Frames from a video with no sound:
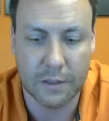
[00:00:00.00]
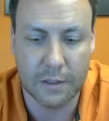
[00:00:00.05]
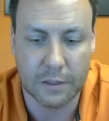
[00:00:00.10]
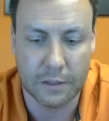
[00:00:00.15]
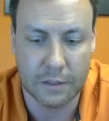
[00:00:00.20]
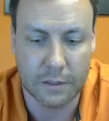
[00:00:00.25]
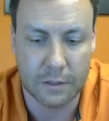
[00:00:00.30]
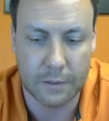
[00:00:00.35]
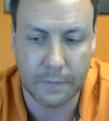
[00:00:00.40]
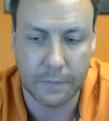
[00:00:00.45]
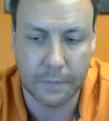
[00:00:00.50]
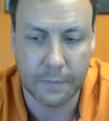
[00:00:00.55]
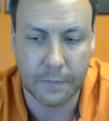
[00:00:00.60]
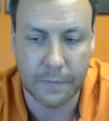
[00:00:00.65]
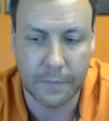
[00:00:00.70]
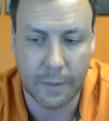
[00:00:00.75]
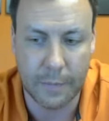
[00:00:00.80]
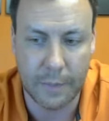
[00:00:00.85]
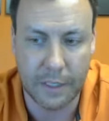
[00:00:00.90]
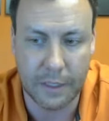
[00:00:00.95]
Because
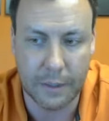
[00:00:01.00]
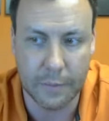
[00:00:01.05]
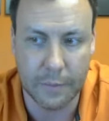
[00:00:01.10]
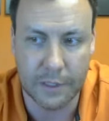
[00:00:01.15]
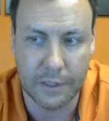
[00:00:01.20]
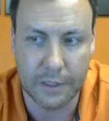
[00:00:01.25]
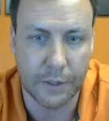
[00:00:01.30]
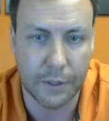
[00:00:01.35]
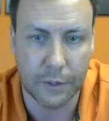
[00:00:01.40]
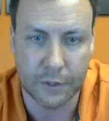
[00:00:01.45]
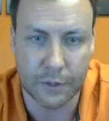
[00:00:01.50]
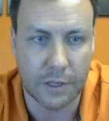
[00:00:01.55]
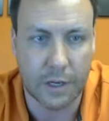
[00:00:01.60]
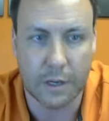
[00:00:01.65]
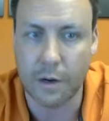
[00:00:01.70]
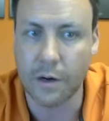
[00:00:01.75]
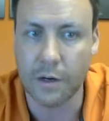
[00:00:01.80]
I mean, the materials are not